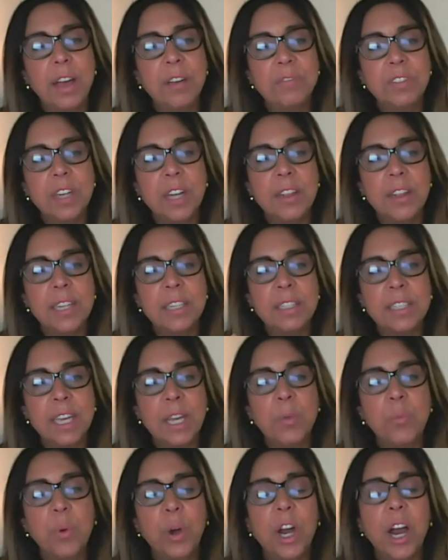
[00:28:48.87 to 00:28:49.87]
I've done this
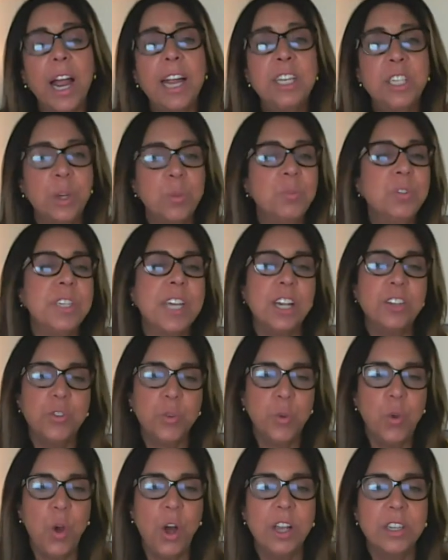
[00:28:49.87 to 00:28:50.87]
thing where I don't
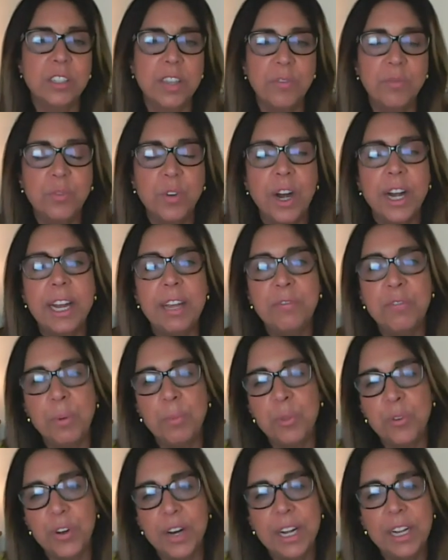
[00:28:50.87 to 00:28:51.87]
schedule calls on Friday
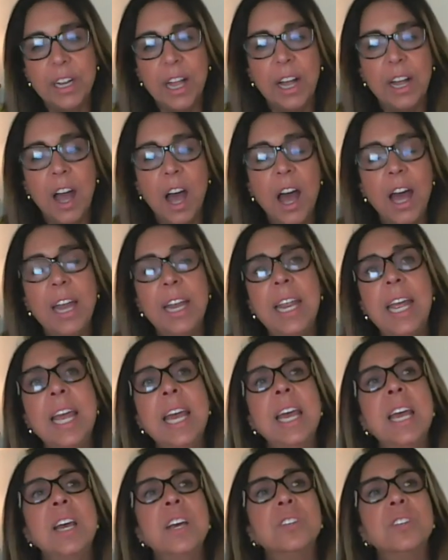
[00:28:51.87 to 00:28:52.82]
from three o'clock on.